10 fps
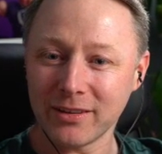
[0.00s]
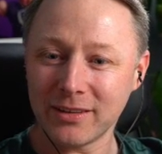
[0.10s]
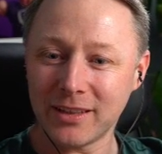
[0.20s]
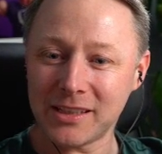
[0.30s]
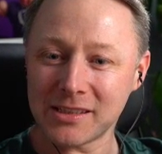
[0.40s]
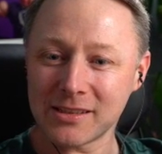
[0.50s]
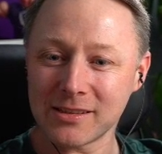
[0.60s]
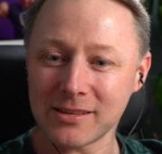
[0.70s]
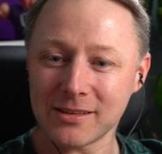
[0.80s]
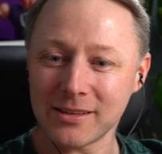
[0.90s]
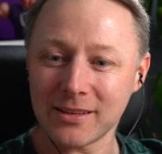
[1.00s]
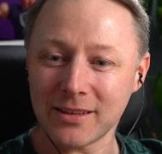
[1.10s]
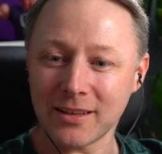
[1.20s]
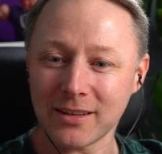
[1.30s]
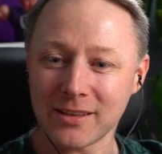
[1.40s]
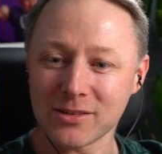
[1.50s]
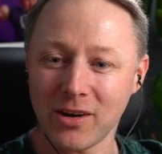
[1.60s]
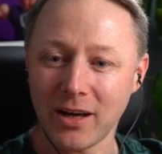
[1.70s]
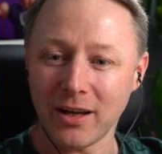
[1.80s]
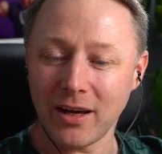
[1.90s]
It's
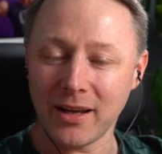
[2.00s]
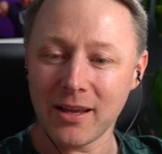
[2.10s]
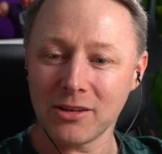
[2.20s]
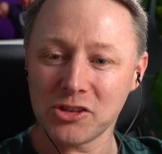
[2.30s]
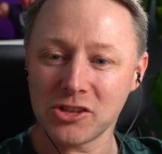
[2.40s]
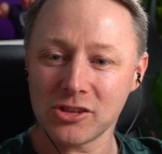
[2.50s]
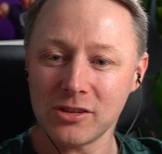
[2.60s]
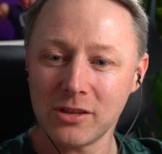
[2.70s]
got an English